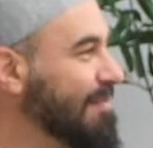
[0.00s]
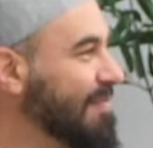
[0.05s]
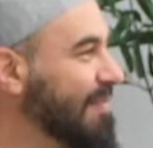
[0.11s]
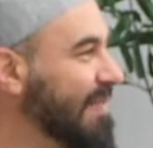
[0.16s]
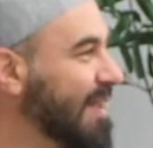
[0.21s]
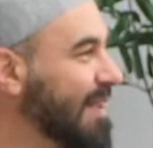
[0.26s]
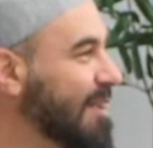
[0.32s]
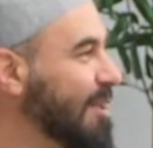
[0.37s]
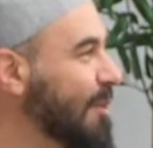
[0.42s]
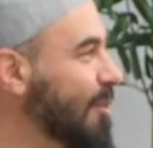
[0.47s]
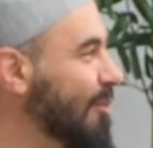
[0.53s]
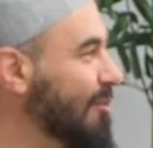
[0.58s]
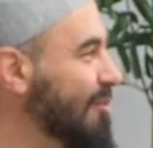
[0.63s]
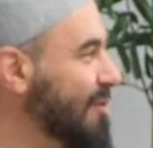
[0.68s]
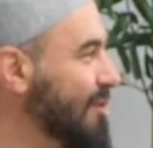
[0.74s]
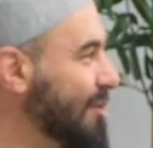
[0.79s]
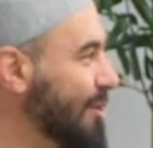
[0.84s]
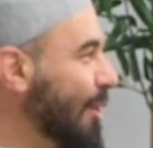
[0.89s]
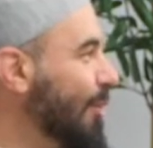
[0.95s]
You were a
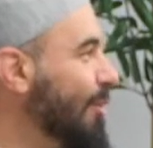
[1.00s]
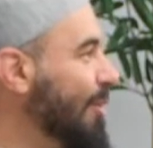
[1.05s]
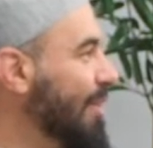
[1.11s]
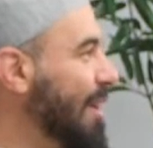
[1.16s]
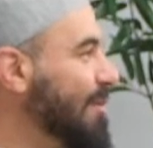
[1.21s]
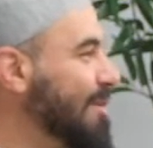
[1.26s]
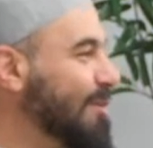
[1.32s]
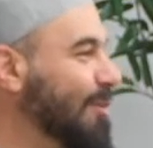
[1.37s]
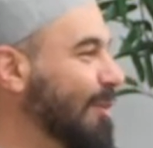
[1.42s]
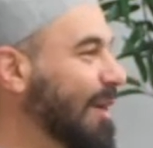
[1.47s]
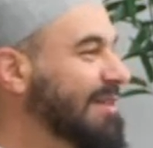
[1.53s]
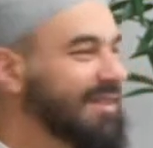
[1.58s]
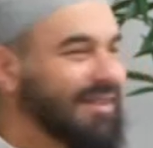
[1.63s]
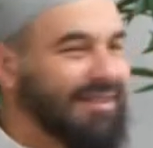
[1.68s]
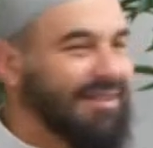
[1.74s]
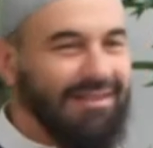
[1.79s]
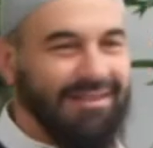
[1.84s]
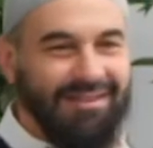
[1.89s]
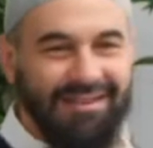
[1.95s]
soul that was
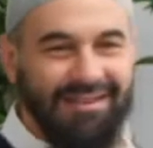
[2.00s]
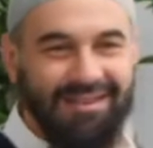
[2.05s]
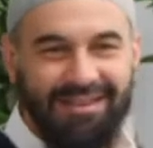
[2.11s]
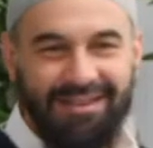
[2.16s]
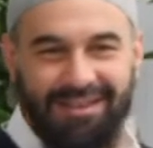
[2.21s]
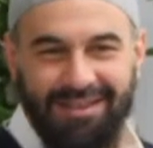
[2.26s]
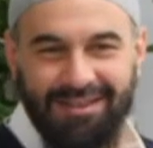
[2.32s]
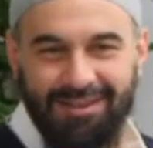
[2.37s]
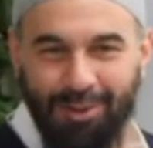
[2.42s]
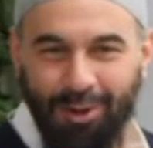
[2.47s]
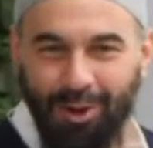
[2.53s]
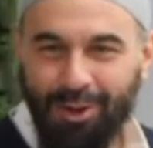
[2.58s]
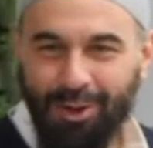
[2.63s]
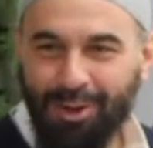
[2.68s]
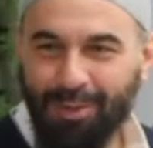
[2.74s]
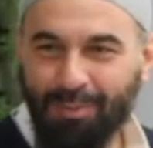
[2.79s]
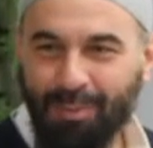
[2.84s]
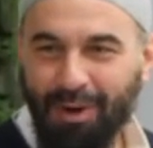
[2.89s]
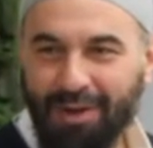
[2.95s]
waiting to
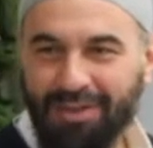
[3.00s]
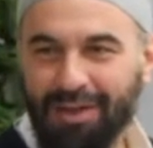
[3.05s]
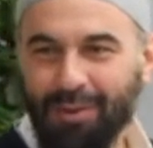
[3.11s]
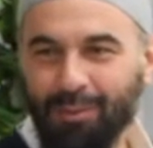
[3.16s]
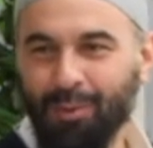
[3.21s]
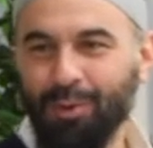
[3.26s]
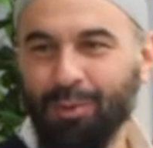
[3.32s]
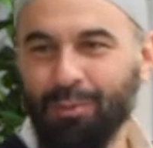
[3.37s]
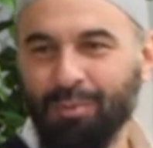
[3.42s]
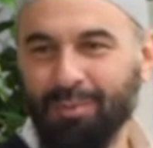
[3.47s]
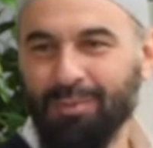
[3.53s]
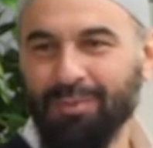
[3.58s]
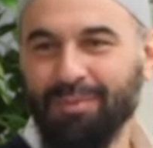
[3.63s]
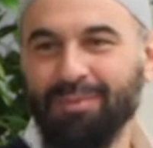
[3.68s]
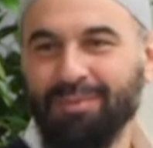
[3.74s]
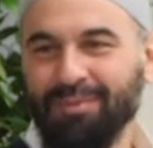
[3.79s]
occupy that womb.